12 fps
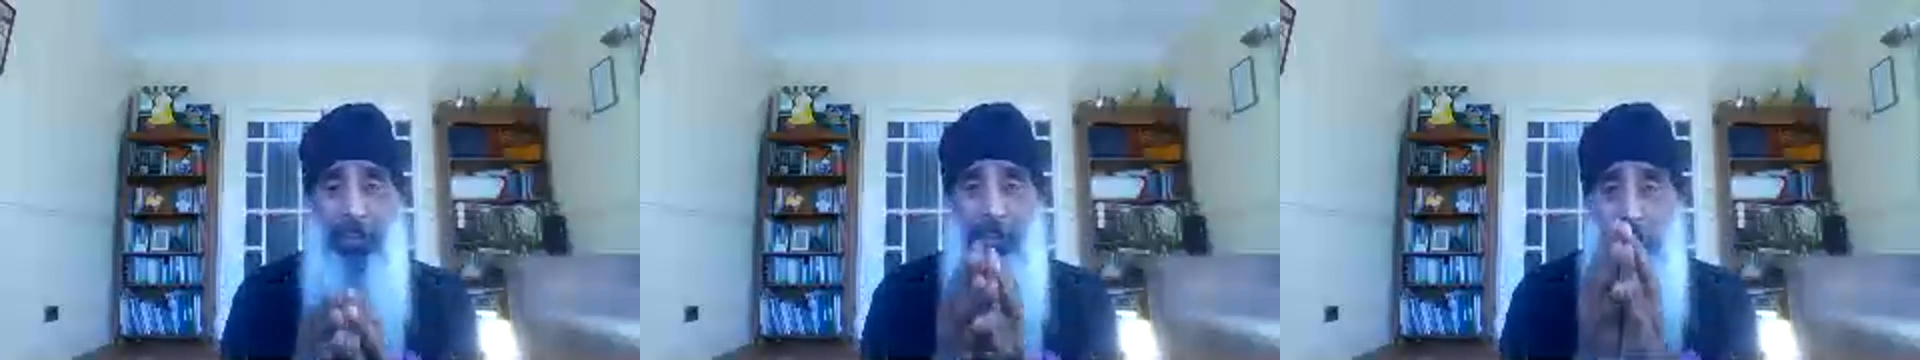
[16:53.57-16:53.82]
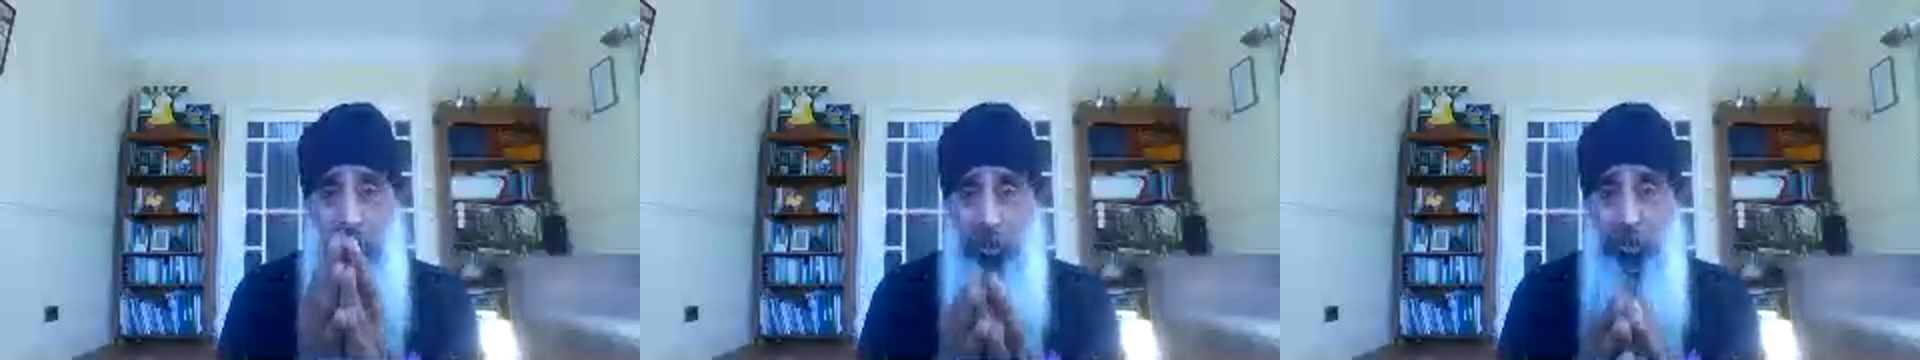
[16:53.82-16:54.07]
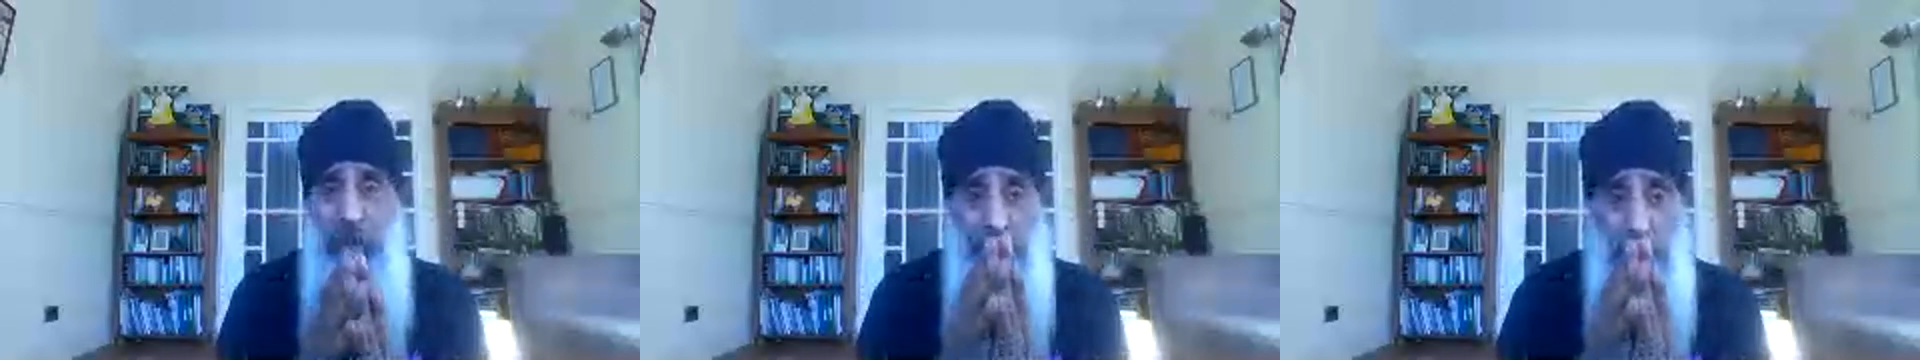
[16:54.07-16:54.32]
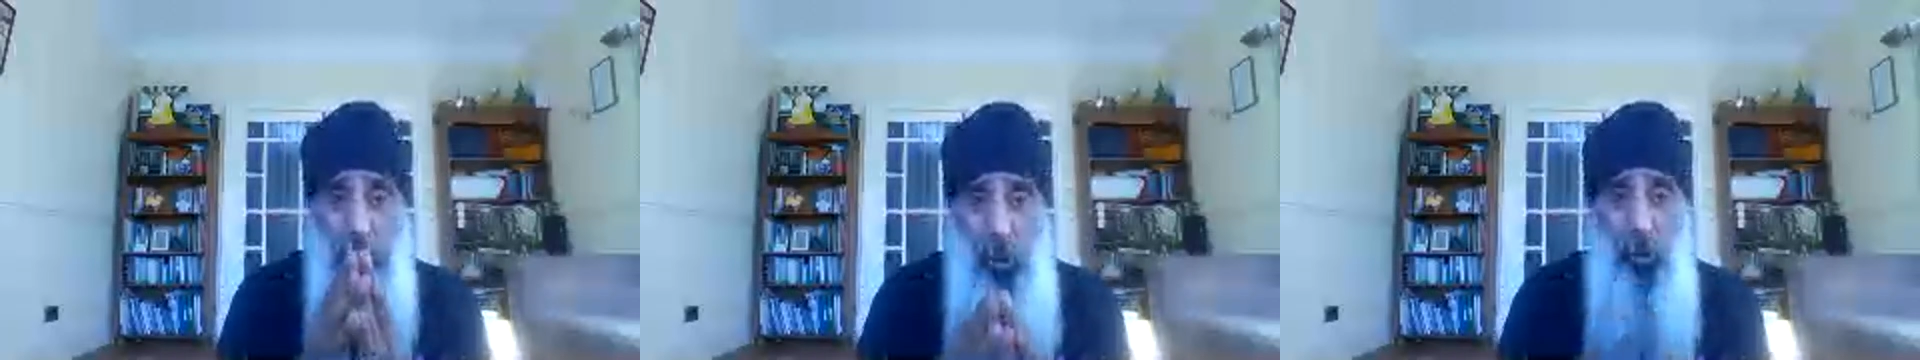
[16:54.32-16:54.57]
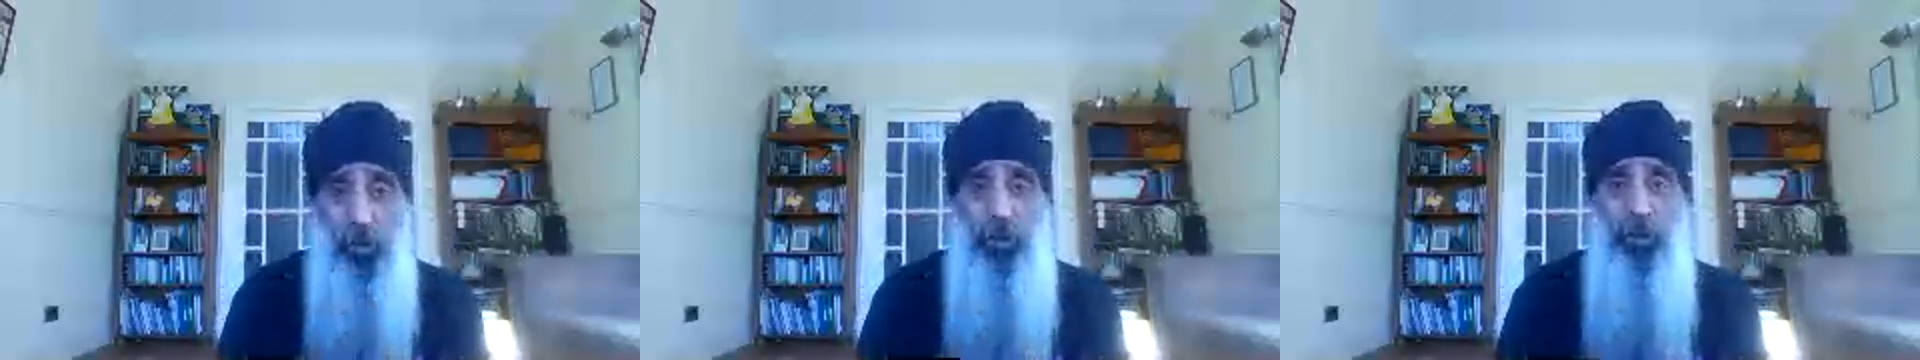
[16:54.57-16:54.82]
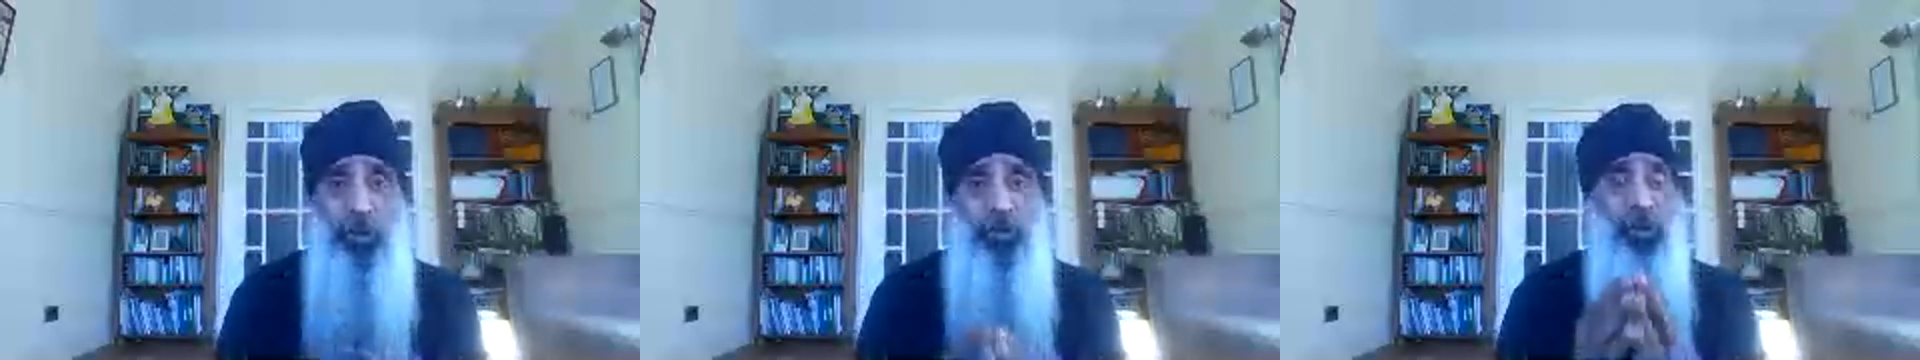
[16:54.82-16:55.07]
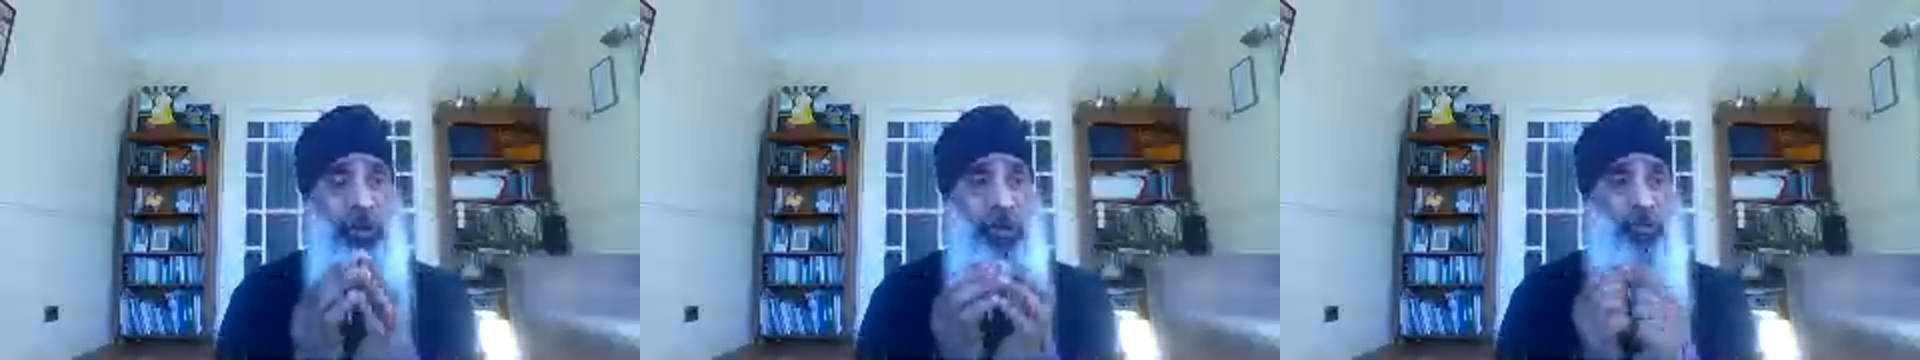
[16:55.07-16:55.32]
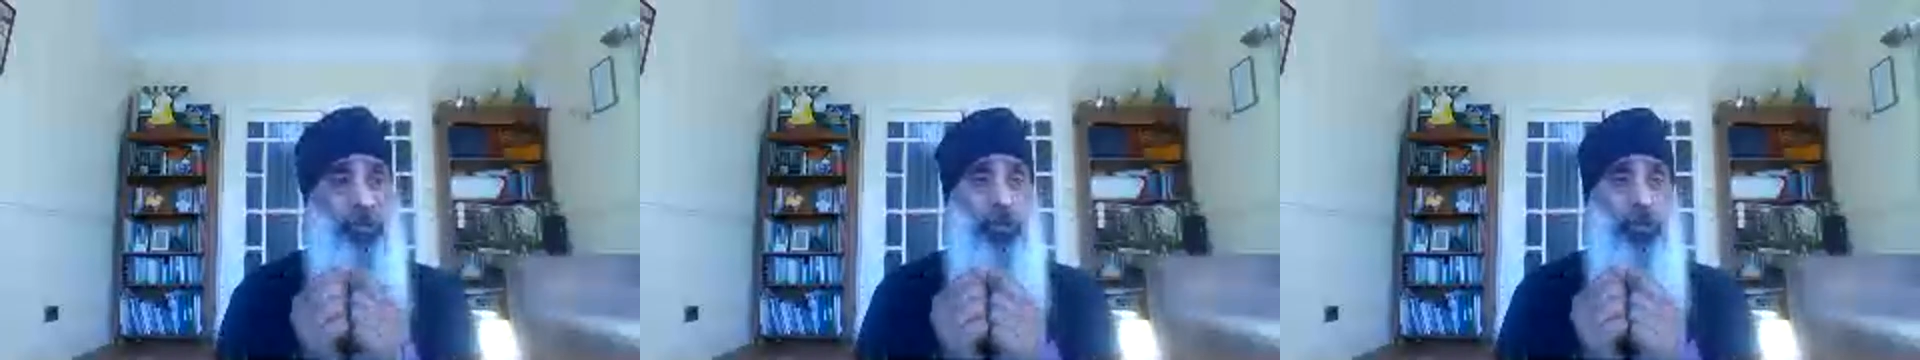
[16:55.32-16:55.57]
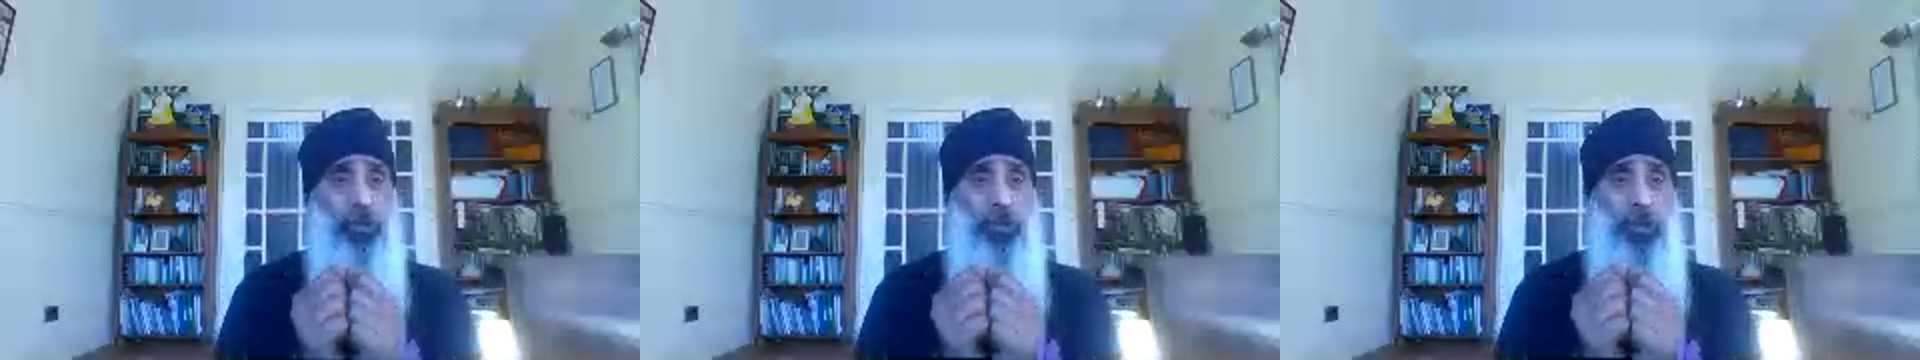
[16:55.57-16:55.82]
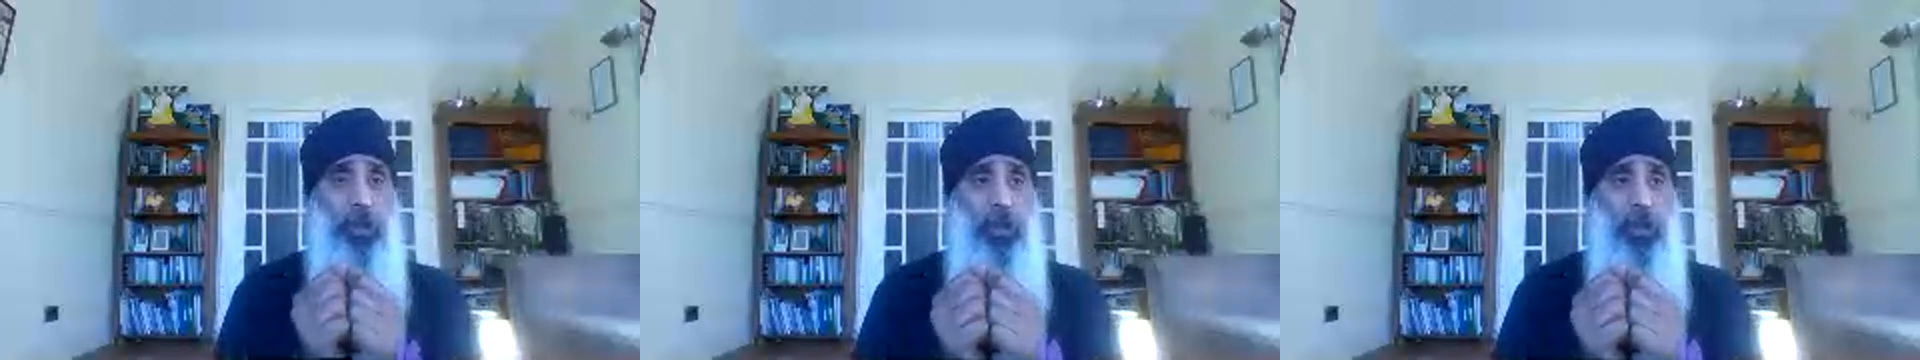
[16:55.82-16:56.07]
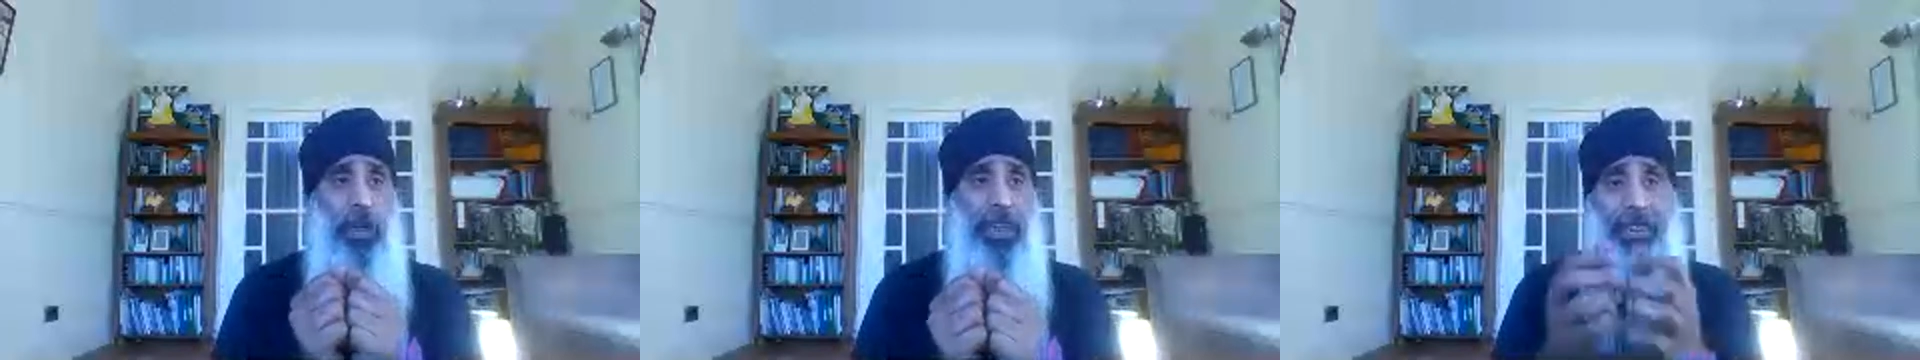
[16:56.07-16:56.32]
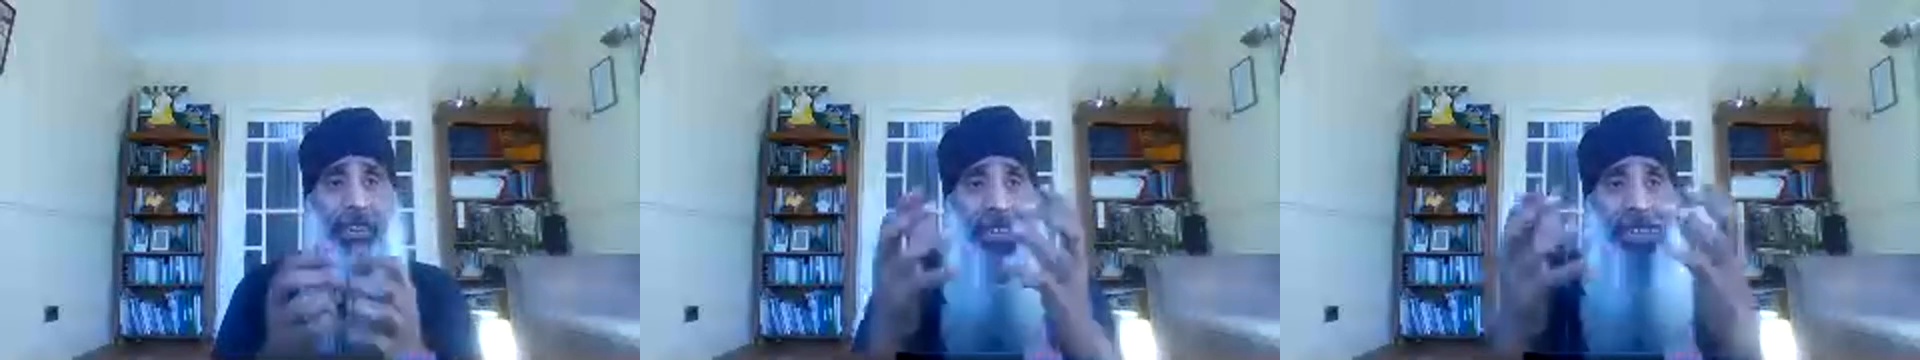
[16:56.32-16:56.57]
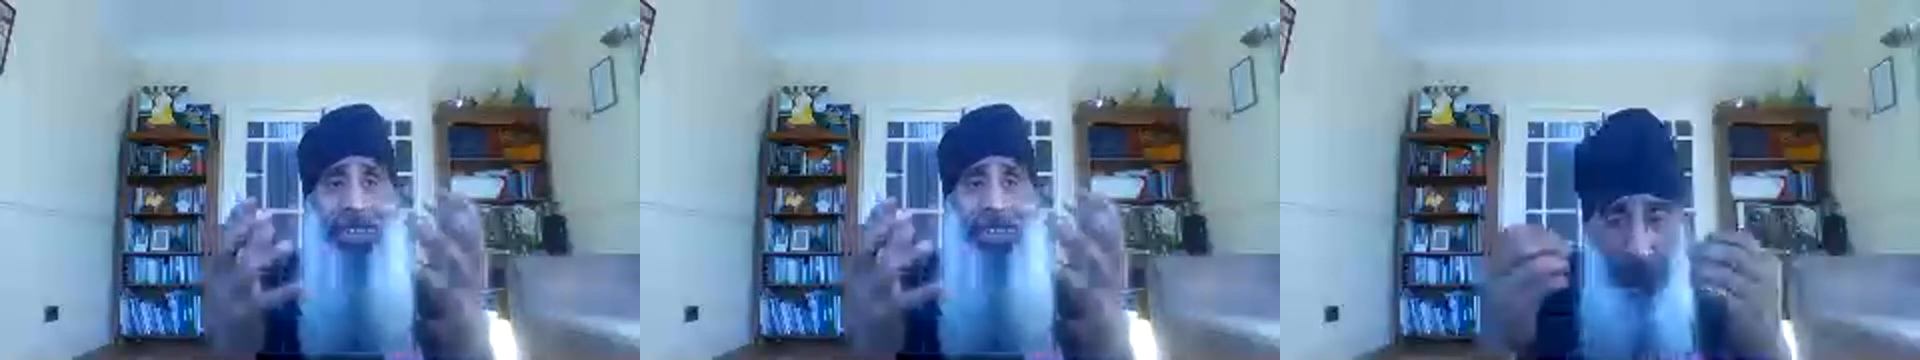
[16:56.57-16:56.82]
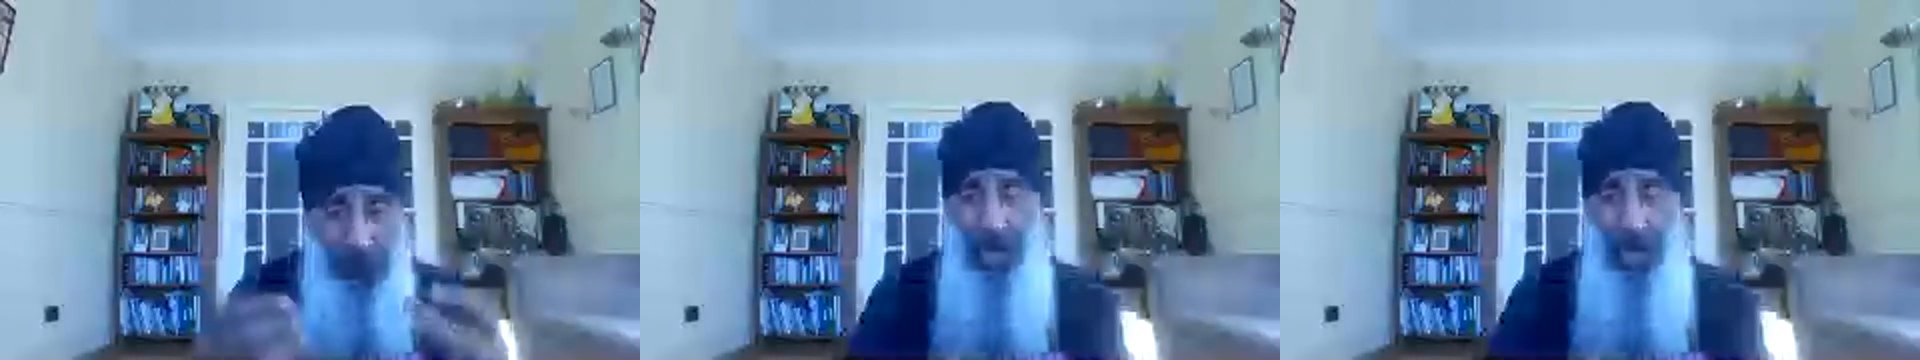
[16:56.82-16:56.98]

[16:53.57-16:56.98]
such a golden, it's a nectar.